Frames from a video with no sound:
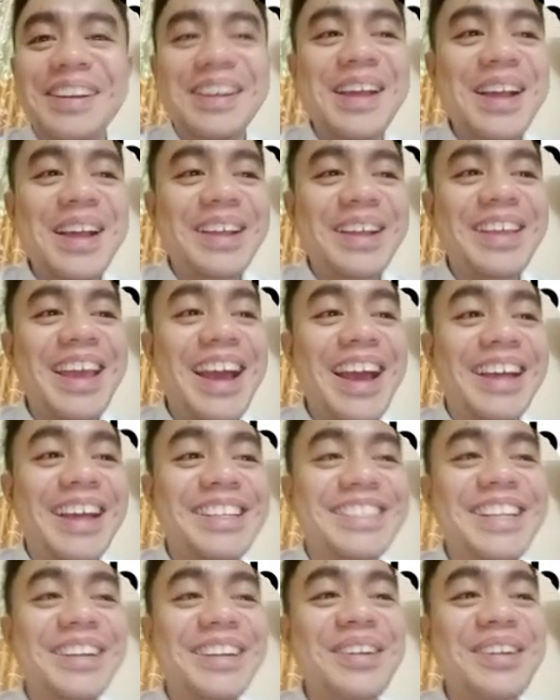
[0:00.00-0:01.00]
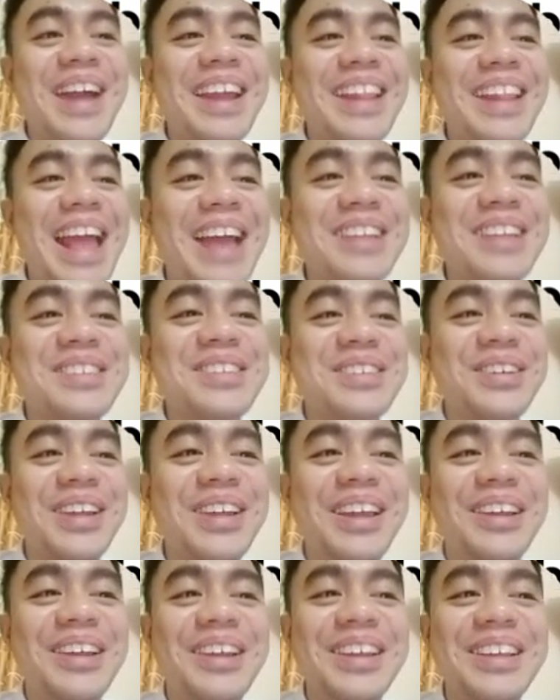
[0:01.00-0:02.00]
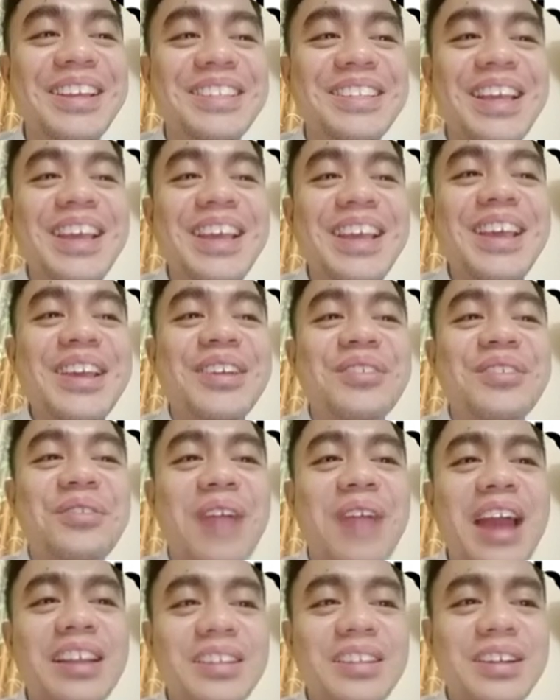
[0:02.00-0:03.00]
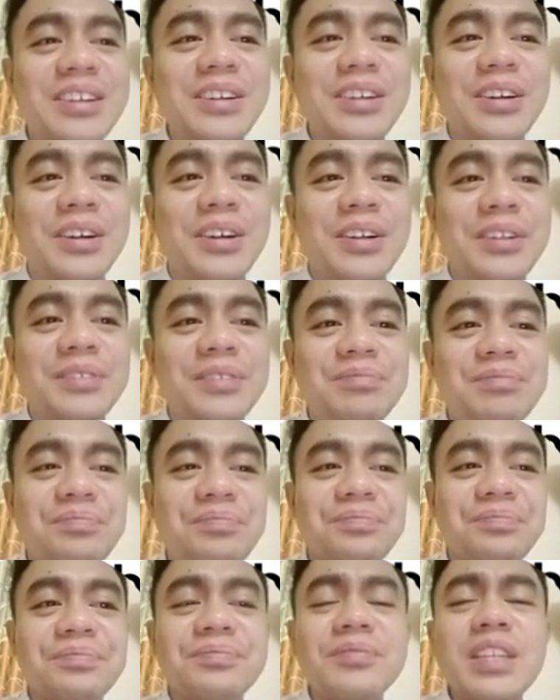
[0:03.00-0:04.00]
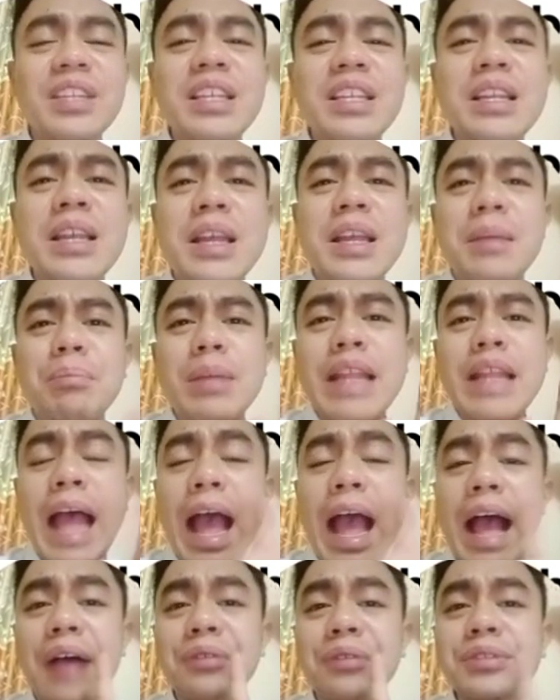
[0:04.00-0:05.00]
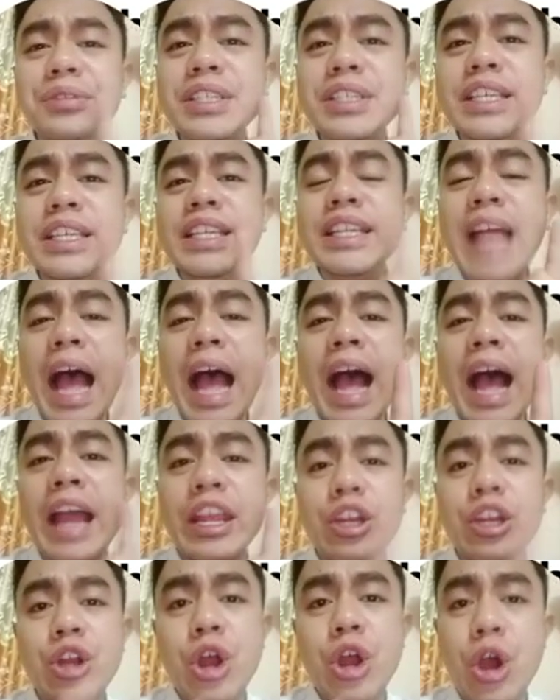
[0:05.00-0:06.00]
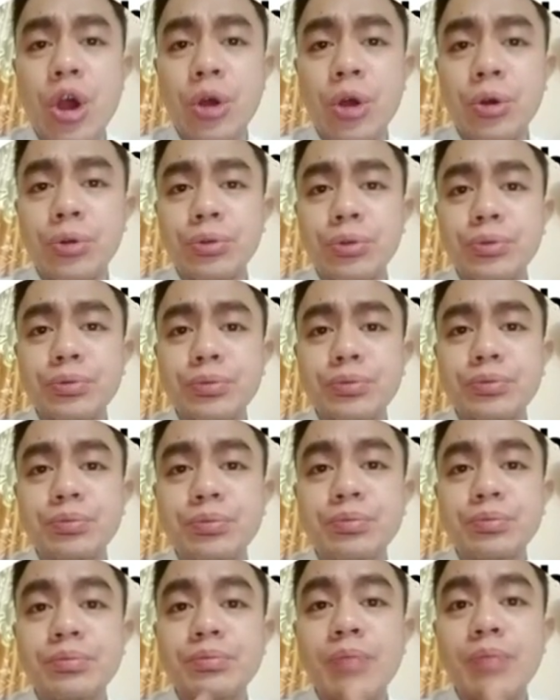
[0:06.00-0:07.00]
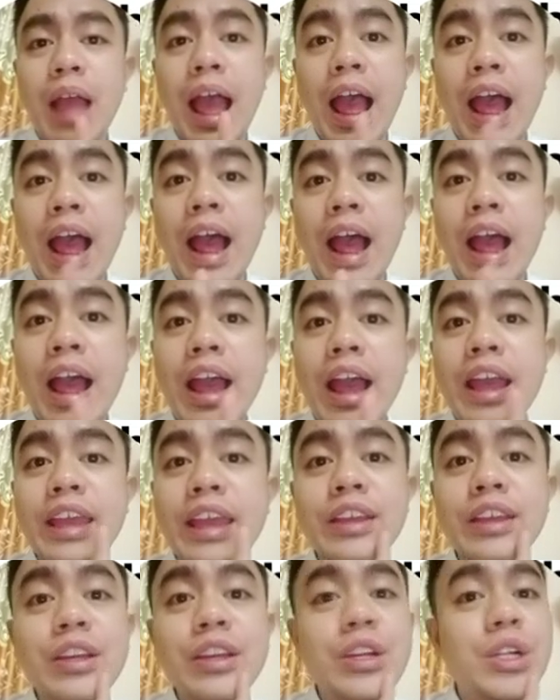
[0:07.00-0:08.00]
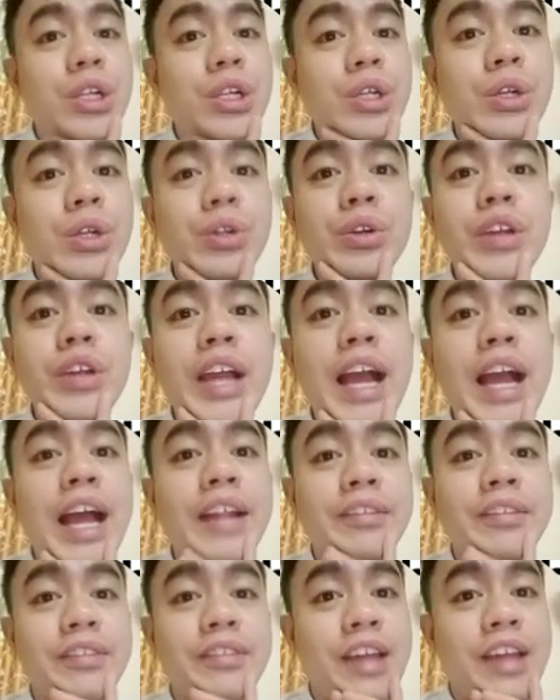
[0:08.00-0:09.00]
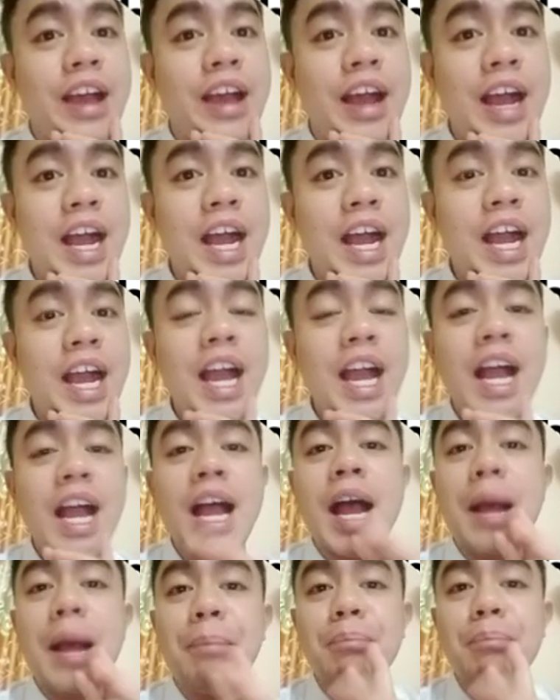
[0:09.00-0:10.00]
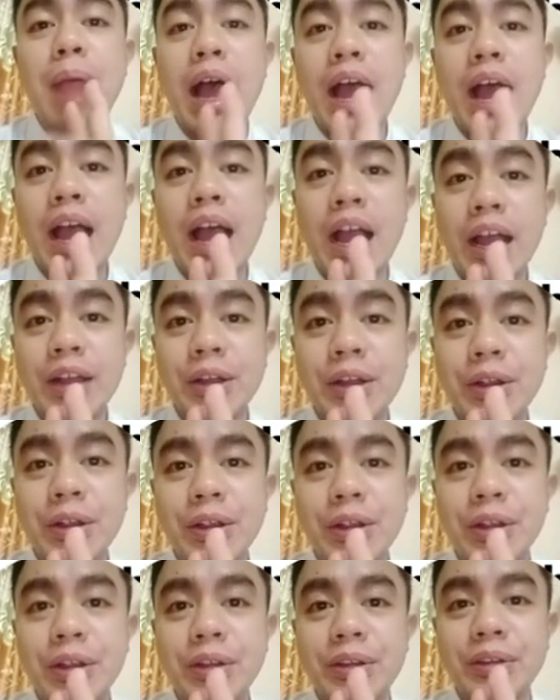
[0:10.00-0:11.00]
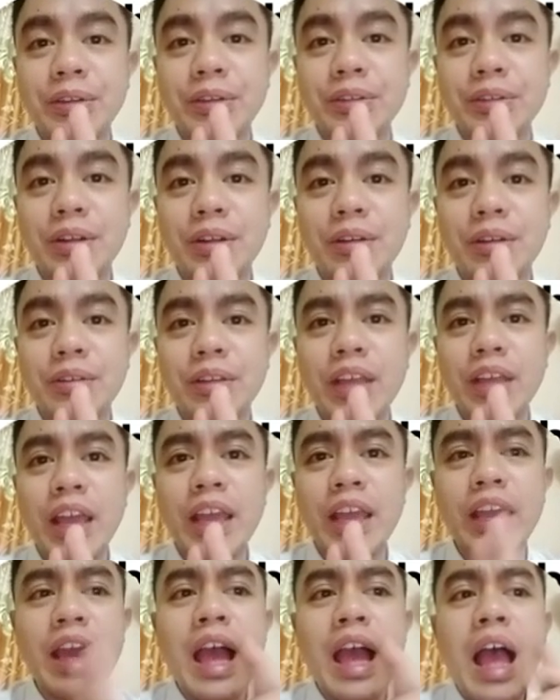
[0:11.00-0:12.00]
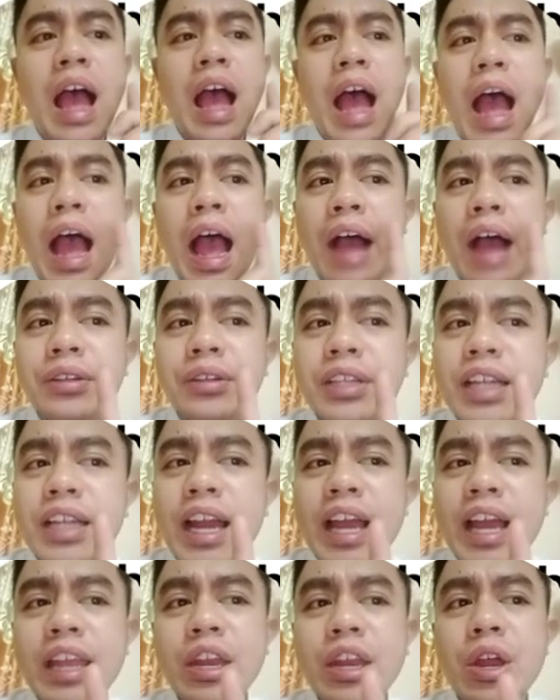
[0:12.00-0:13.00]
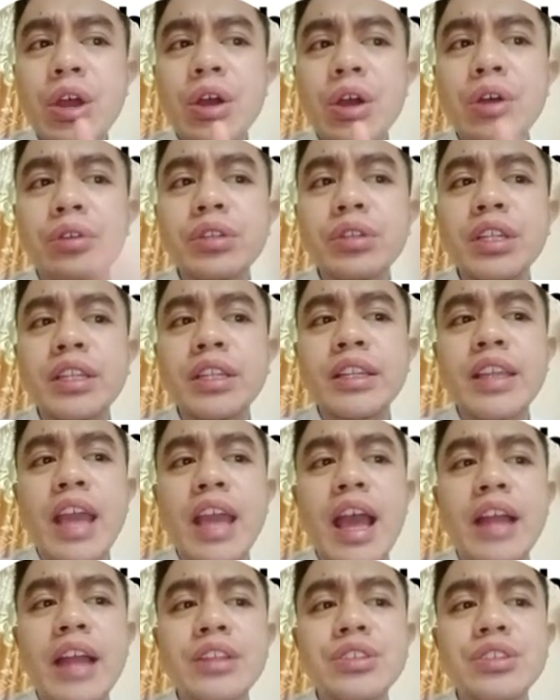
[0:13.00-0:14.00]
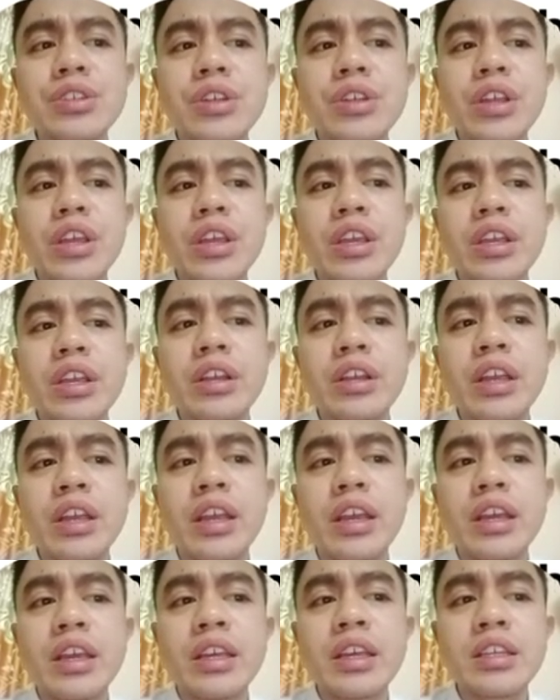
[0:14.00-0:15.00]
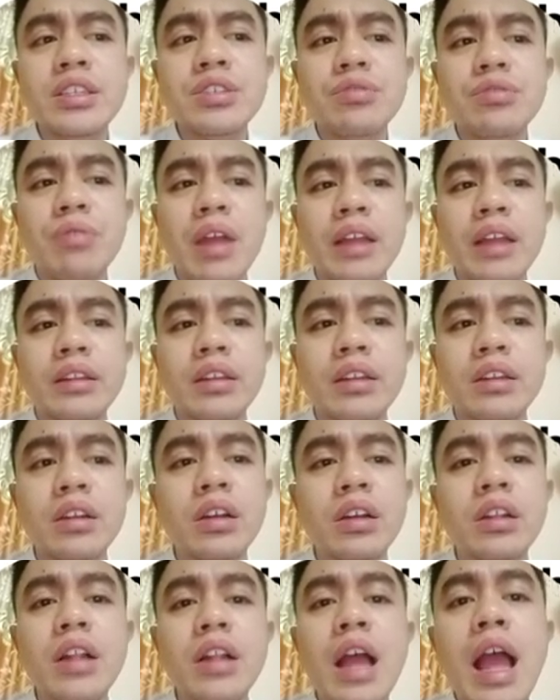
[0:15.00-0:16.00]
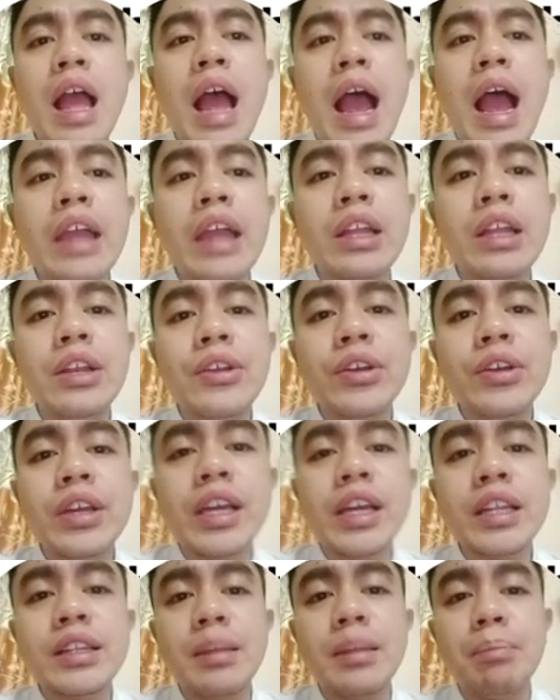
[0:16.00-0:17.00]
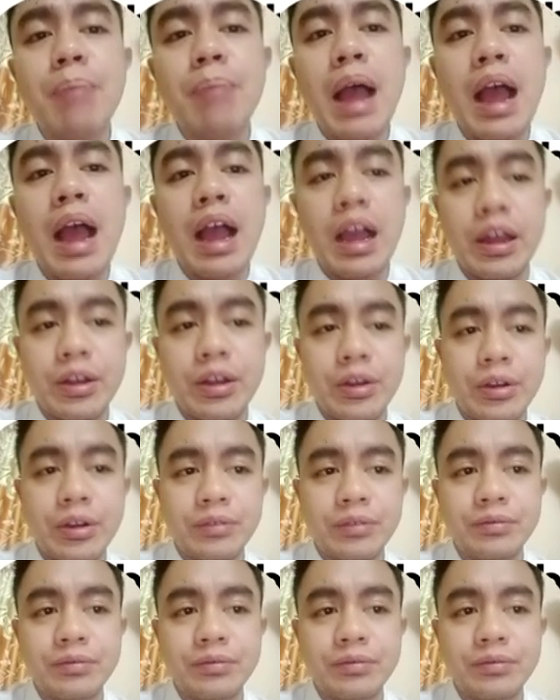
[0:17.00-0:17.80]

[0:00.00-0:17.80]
Yes, the right answer here is rectangle. But how did I know? I look at the pattern. Okay? How did I know that the answer here is rectangle? I look at the pattern.